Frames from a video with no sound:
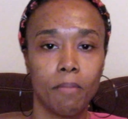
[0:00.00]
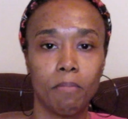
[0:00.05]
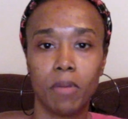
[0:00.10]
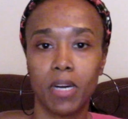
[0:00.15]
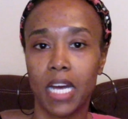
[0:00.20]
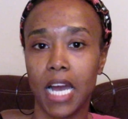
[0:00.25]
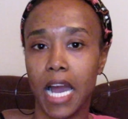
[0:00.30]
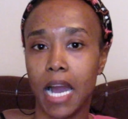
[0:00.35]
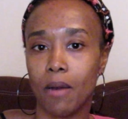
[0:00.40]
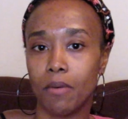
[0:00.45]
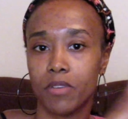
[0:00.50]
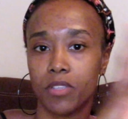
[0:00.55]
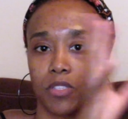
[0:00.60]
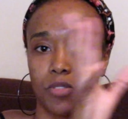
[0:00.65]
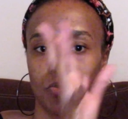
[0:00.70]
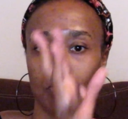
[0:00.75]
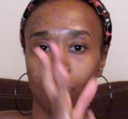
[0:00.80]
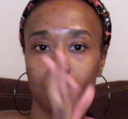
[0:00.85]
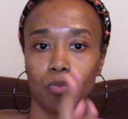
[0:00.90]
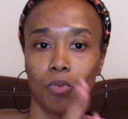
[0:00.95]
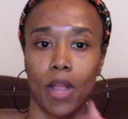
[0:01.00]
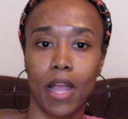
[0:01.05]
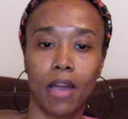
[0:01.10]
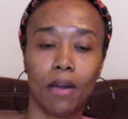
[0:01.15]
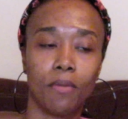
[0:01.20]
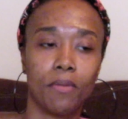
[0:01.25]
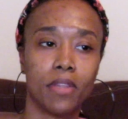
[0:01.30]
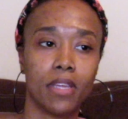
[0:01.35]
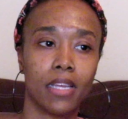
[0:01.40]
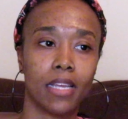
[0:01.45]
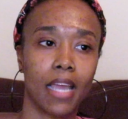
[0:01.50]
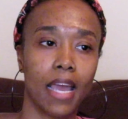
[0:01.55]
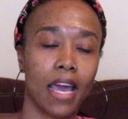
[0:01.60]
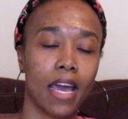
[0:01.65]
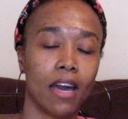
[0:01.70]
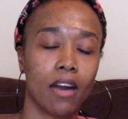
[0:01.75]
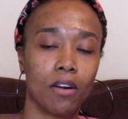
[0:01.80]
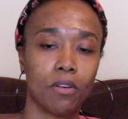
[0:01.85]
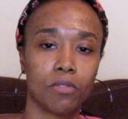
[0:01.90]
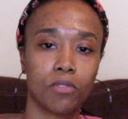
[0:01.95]
But I was rounding
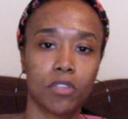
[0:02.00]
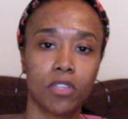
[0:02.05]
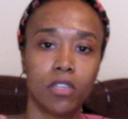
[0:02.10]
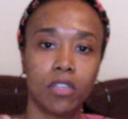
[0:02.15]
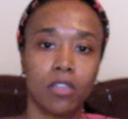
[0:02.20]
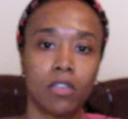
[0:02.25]
out